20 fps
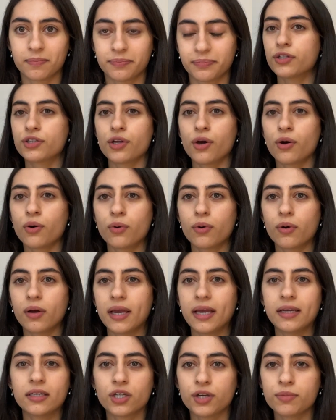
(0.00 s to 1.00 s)
So
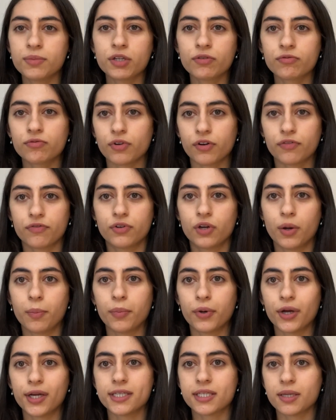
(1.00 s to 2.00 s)
in terms of rough
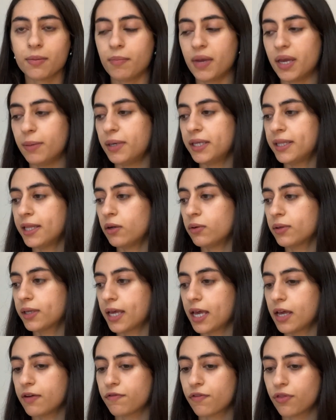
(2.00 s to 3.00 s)
numbers, maybe they'll
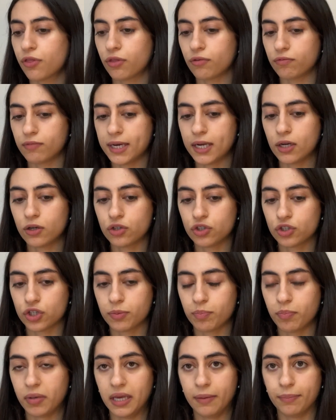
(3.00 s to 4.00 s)
give
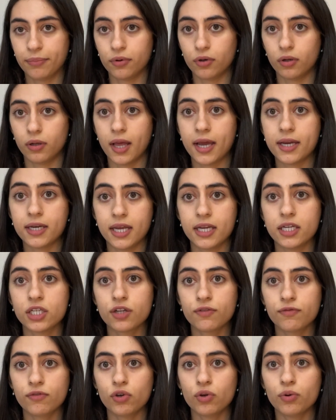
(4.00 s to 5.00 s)
300 people an
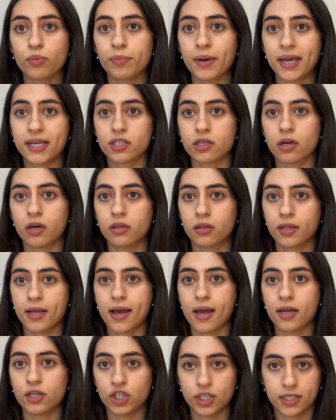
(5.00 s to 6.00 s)
interview based on
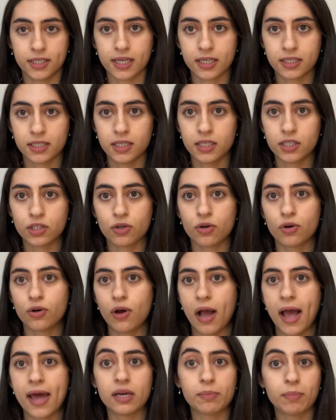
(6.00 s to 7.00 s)
their GCSE
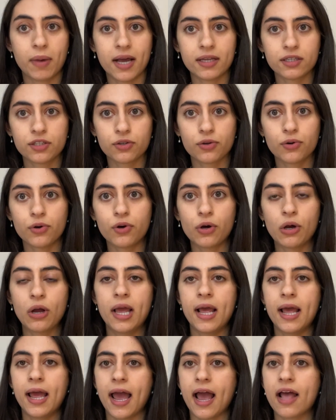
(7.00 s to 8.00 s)
score and PAT score,
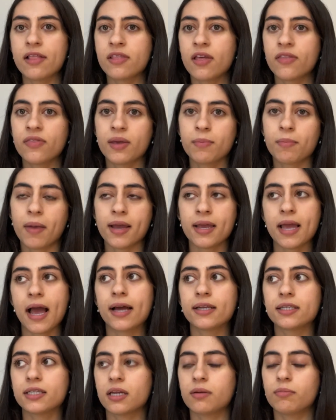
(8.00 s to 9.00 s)
and then they might
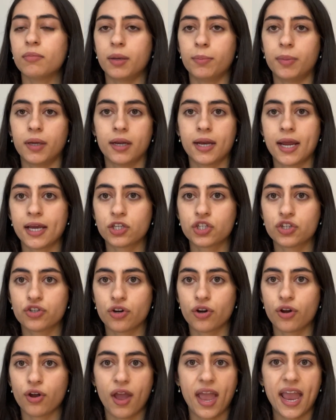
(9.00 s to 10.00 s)
add in maybe an
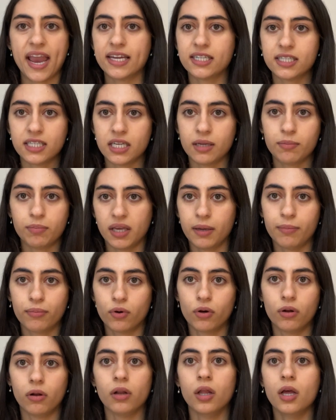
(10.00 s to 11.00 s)
extra 80
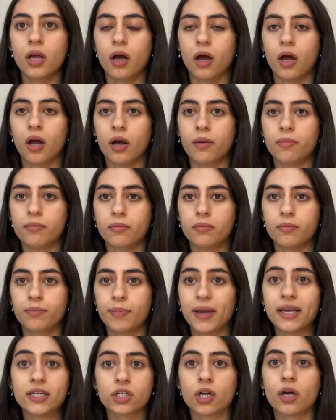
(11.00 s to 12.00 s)
people um,
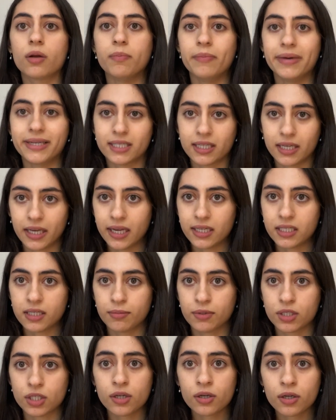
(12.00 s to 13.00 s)
based on mitigating
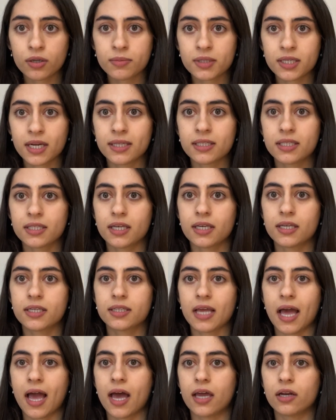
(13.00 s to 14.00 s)
mitigating
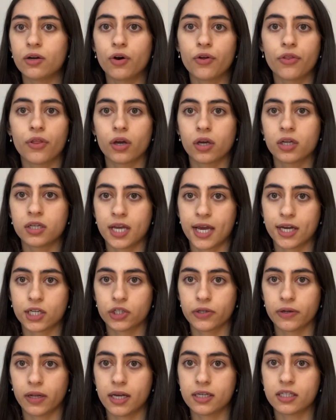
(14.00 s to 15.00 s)
circumstances, and other
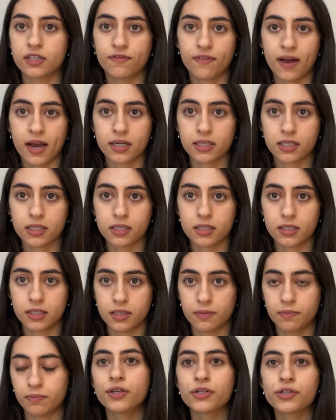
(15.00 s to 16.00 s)
contextualized
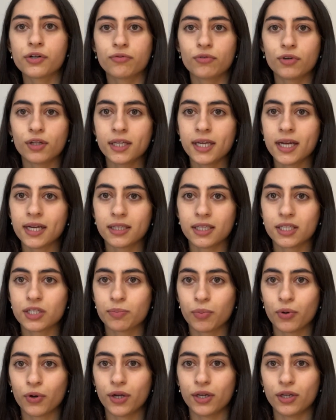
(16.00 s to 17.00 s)
factors. So, really, at this
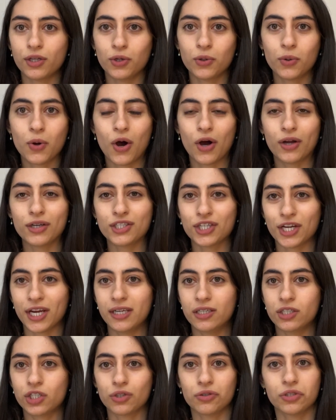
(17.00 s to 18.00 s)
point, you can't
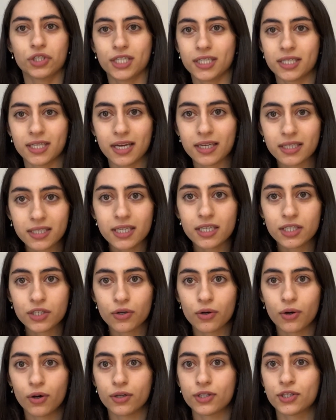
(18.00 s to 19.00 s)
change your GCSE
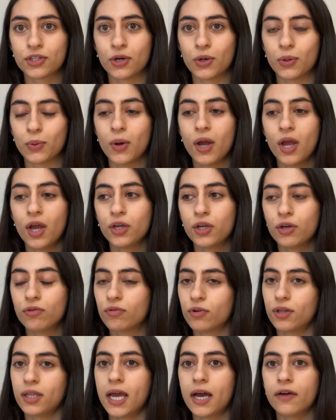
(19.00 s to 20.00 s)
score, so you
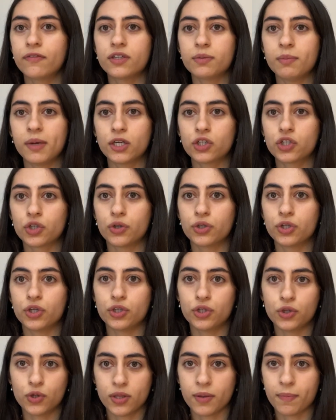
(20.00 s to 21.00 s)
really have to make sure you
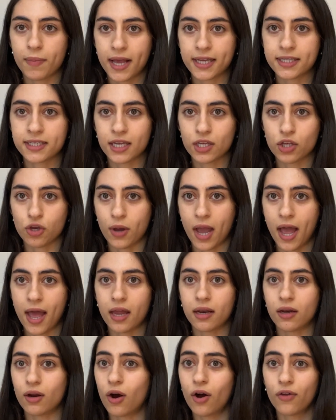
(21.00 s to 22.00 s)
do the best that you
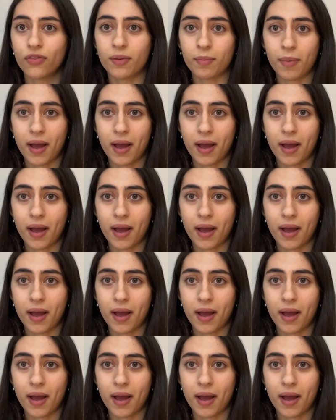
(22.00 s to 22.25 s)
can on the